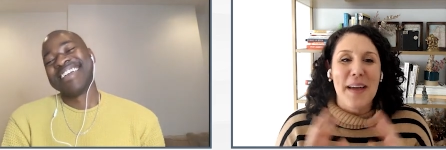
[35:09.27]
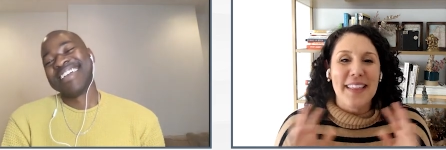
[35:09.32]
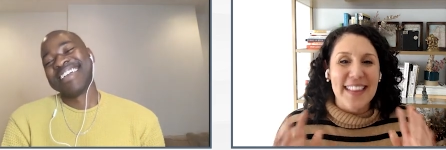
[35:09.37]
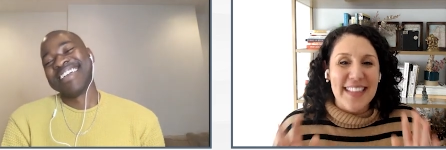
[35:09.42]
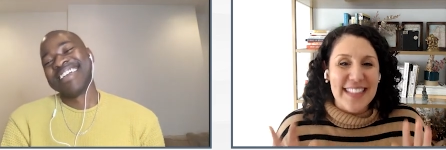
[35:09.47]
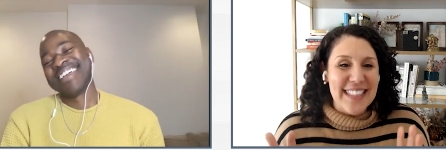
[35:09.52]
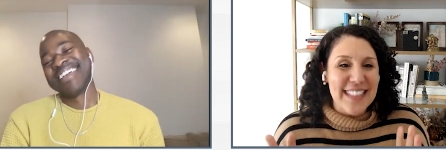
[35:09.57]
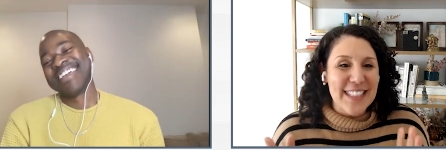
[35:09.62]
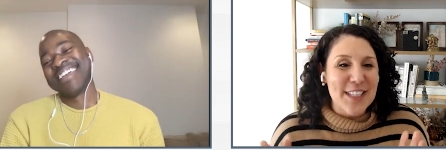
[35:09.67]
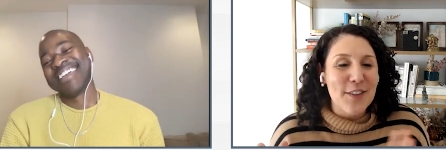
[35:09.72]

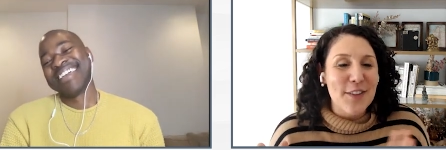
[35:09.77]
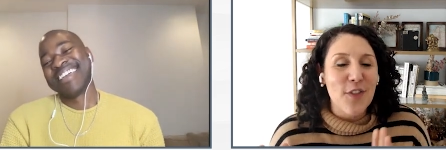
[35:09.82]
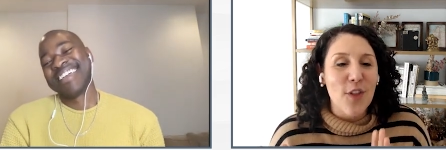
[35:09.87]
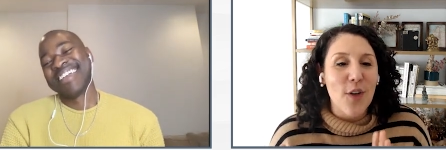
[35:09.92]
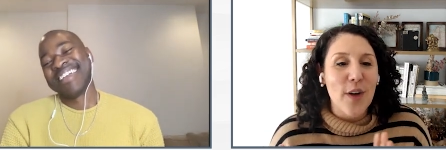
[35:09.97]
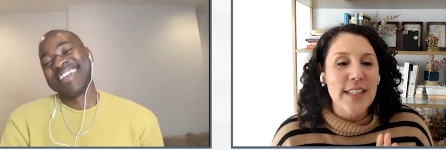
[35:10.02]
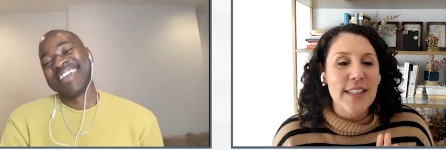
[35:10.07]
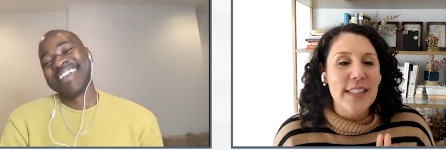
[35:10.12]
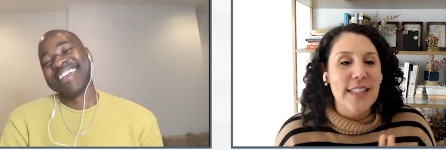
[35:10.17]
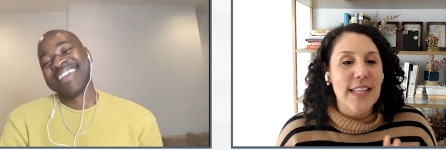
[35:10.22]
Speaker 1: listen to
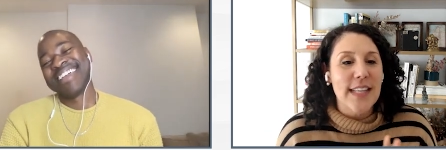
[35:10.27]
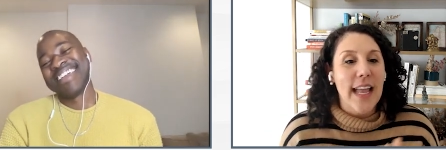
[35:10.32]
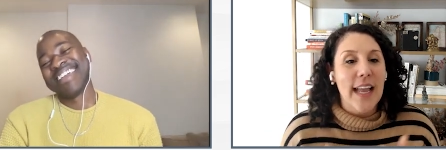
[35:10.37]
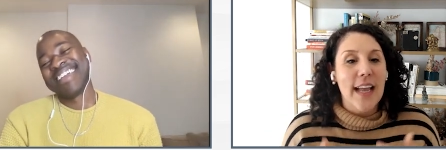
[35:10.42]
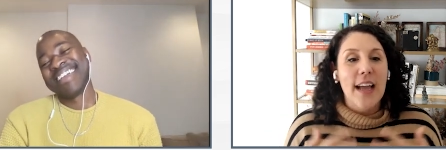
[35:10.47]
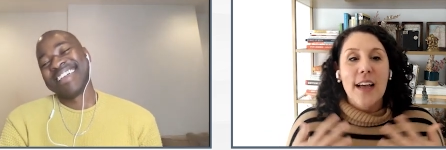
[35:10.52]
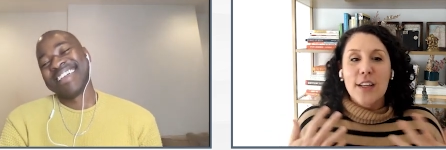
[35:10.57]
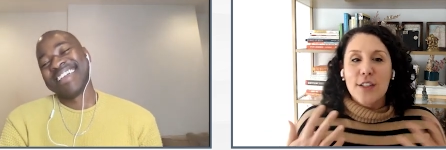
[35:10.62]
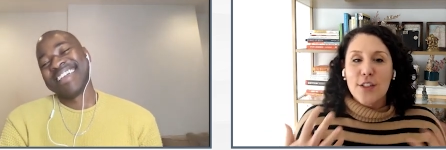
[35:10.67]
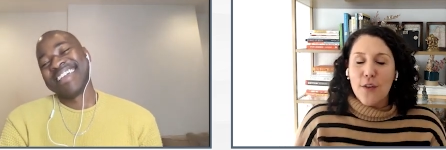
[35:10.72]
Floyd
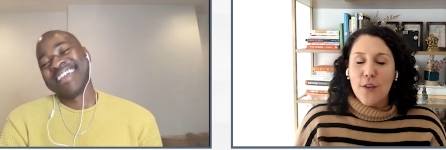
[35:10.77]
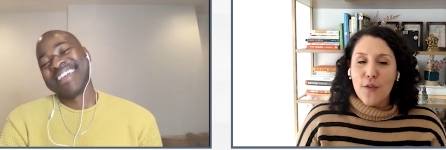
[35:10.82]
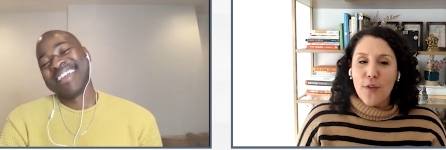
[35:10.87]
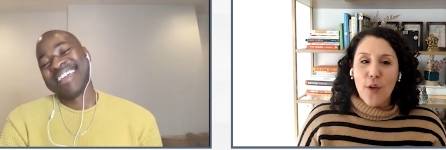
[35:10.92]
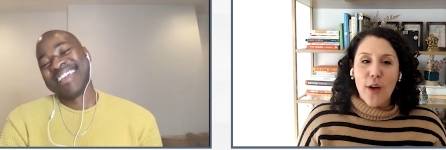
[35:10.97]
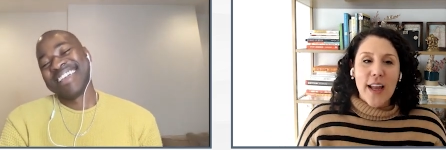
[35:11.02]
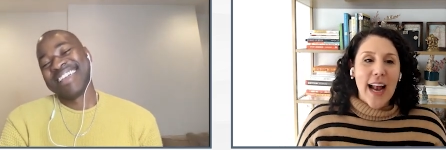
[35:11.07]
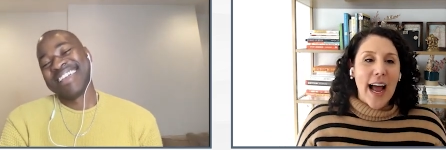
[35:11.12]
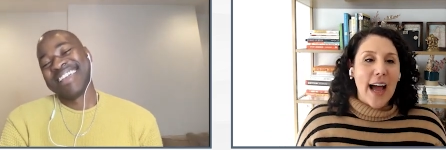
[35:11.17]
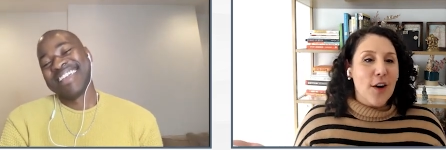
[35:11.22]
sing. So,
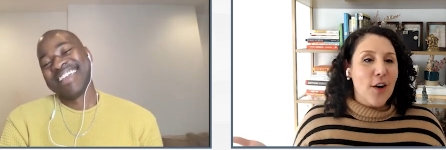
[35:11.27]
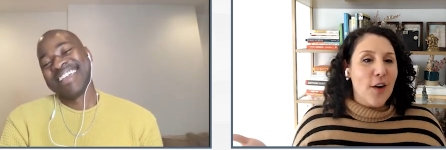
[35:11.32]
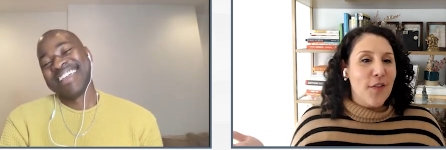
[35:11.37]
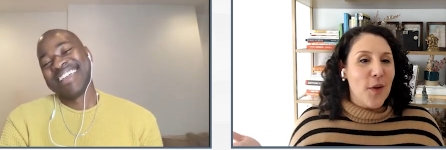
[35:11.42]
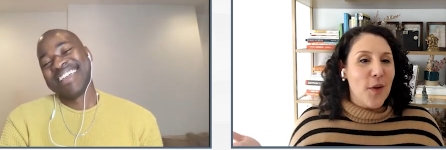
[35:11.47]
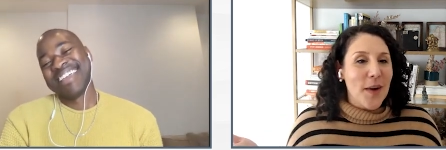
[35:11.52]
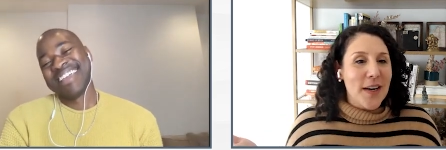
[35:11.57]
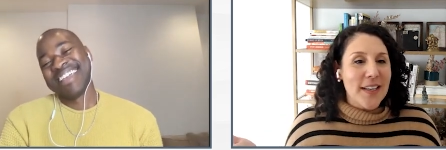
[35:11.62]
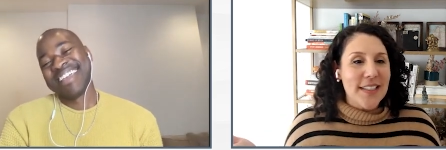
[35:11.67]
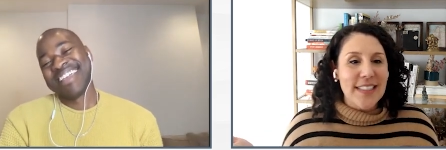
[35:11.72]
Floyd, I don't know
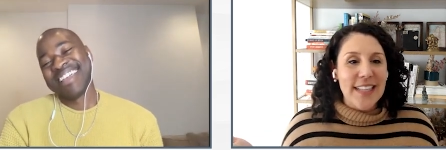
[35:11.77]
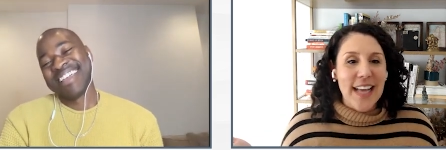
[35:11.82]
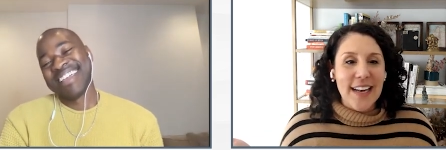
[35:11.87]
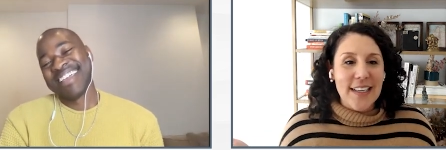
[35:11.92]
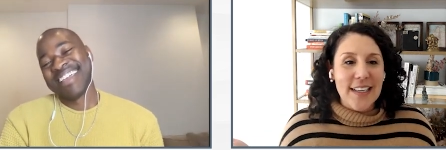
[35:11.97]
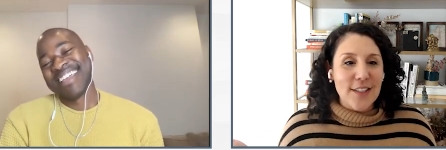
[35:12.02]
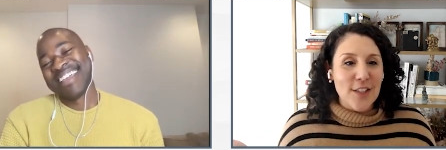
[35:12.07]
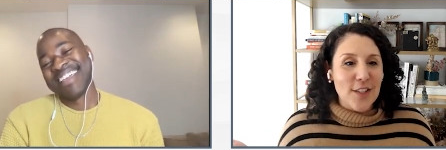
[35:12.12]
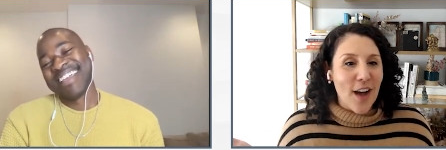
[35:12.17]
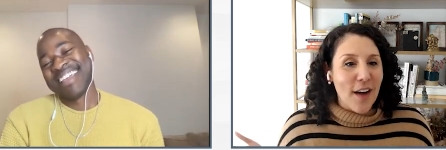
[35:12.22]
if you want to
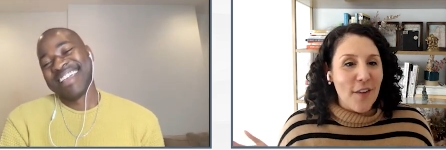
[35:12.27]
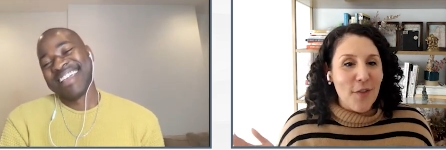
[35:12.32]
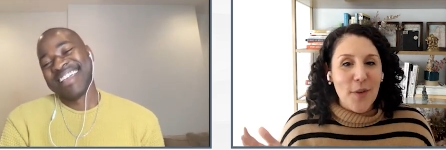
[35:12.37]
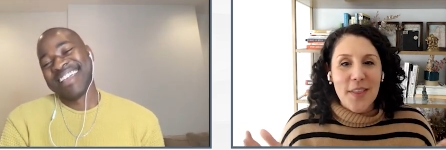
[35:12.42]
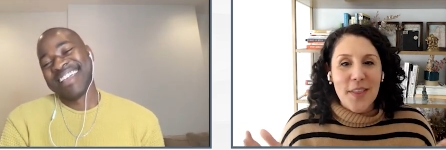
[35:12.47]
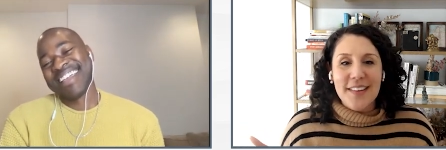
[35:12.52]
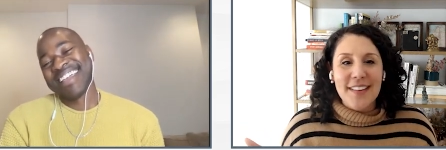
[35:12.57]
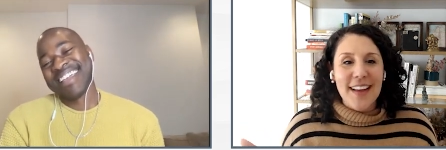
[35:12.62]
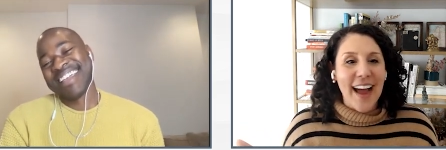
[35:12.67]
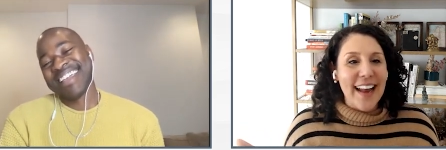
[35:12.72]
send us off
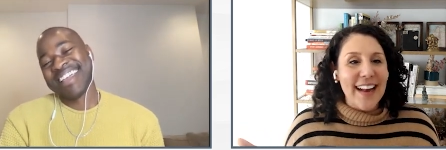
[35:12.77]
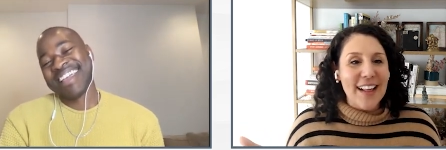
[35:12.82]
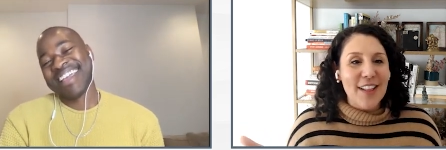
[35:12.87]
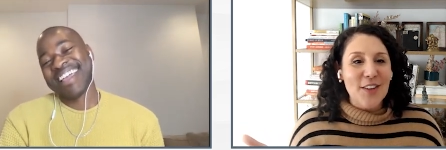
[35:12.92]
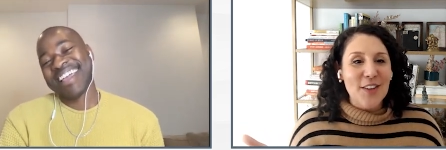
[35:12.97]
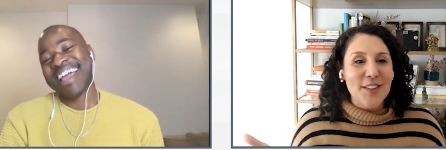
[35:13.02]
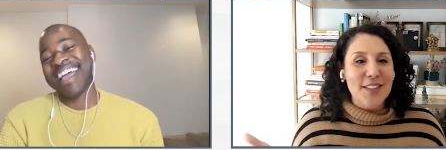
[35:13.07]
with a tiny little